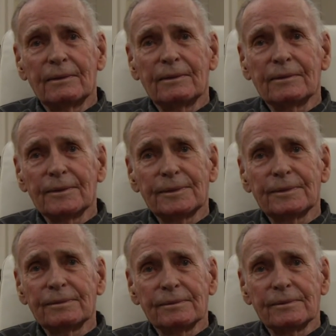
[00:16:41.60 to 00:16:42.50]
there's
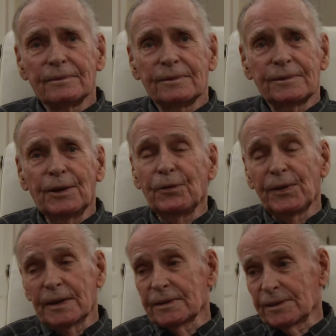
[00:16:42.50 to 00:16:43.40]
two
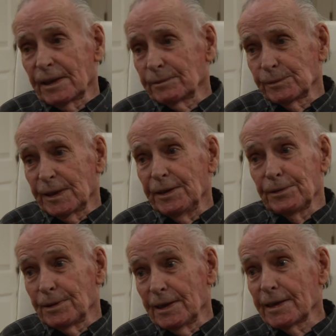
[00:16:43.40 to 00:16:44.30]
things that was
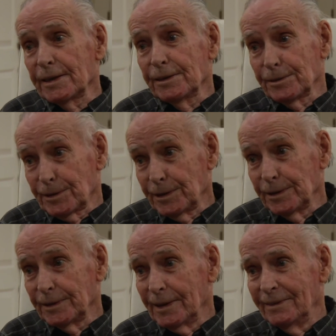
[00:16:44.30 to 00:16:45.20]
either lucky or
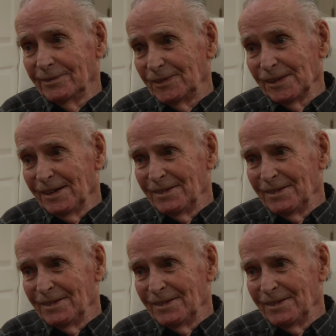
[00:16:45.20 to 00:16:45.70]
good. so,